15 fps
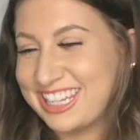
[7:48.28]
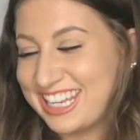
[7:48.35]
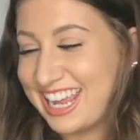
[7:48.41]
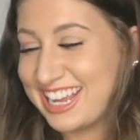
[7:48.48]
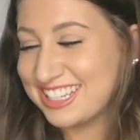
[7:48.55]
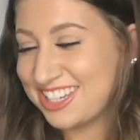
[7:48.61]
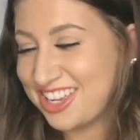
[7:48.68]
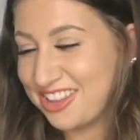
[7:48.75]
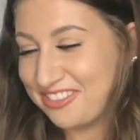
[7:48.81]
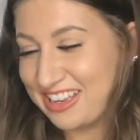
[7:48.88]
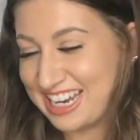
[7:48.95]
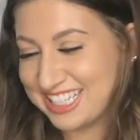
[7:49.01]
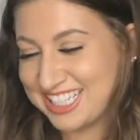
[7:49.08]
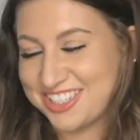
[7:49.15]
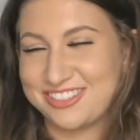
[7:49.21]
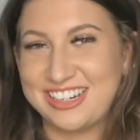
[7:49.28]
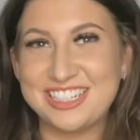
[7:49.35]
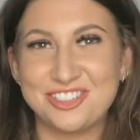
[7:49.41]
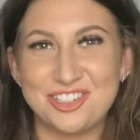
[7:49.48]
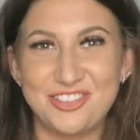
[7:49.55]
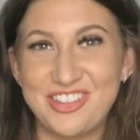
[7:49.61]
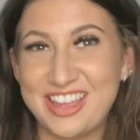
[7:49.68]
next two that we actually
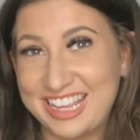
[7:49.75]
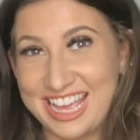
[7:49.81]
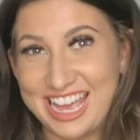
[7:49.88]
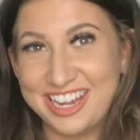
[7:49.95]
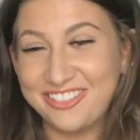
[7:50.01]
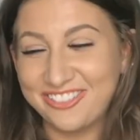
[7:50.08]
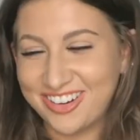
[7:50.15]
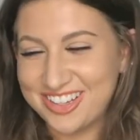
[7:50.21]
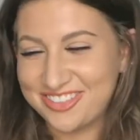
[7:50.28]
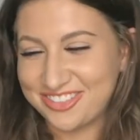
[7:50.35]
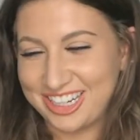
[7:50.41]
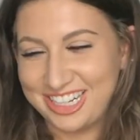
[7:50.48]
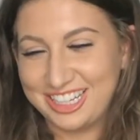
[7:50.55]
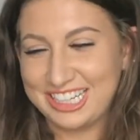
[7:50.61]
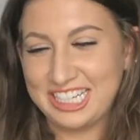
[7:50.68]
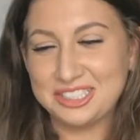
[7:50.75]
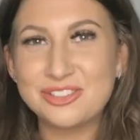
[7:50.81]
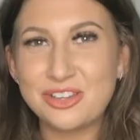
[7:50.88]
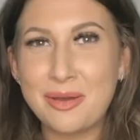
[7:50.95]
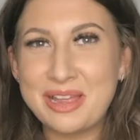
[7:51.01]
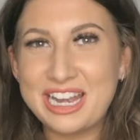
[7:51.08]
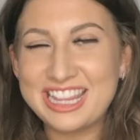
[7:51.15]
scratched off again weren't very lucky.
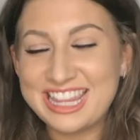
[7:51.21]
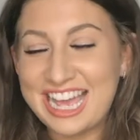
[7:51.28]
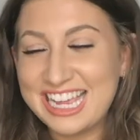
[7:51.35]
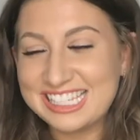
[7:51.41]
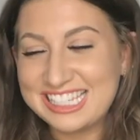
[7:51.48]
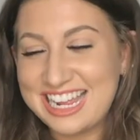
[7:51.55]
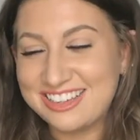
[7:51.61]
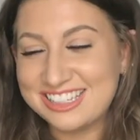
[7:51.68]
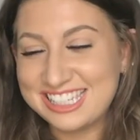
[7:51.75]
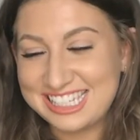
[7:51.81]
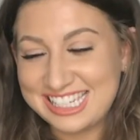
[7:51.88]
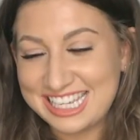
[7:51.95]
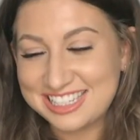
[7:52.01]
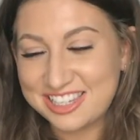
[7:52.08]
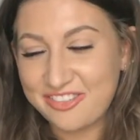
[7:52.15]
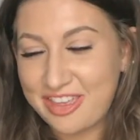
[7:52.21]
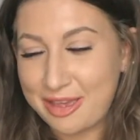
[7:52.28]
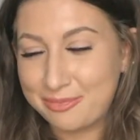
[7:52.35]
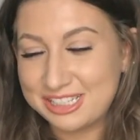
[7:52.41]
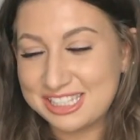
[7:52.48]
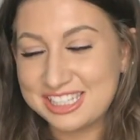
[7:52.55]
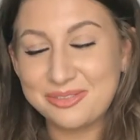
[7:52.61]
So I mean, that is now six of them
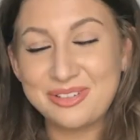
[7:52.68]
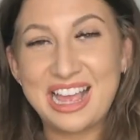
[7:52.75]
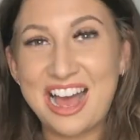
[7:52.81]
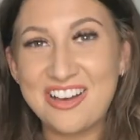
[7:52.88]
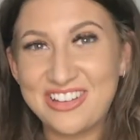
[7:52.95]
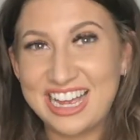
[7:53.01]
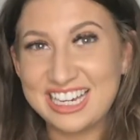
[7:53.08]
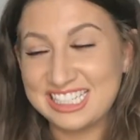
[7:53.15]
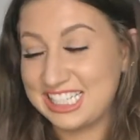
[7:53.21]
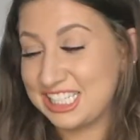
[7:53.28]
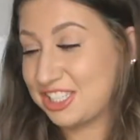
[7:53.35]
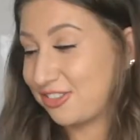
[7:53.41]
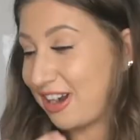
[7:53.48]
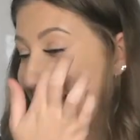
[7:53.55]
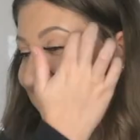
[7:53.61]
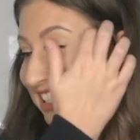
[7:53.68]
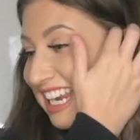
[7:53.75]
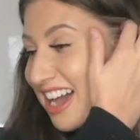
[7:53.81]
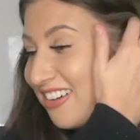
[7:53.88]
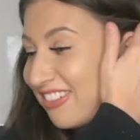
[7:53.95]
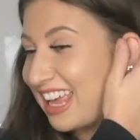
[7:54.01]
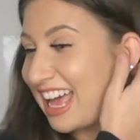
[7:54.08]
ones that we have actually scratched
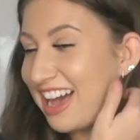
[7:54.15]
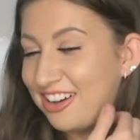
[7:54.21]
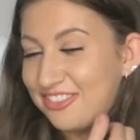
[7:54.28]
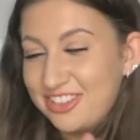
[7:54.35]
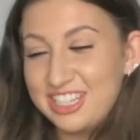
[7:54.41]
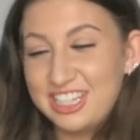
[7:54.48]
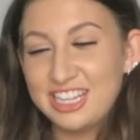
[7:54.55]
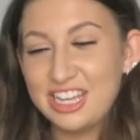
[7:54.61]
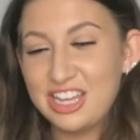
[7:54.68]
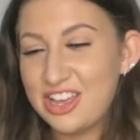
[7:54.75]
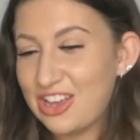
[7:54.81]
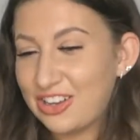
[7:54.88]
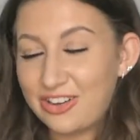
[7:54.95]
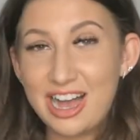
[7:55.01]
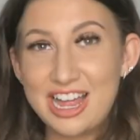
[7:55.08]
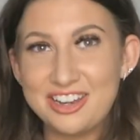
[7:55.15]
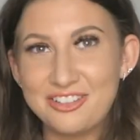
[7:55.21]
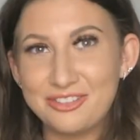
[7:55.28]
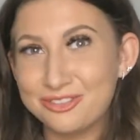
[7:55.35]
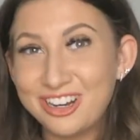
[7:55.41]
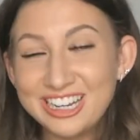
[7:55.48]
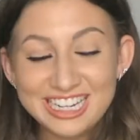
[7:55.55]
and we haven't kind of won